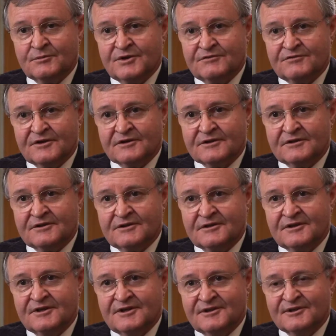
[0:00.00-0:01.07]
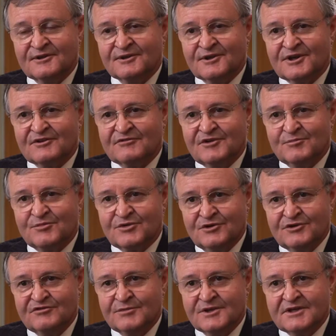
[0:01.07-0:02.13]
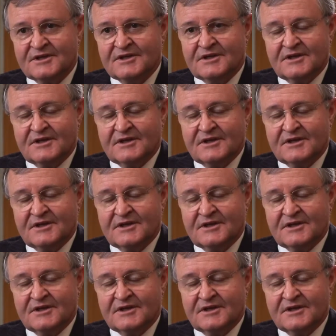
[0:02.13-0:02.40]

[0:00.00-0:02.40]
We felt that it needed a lot of improvement,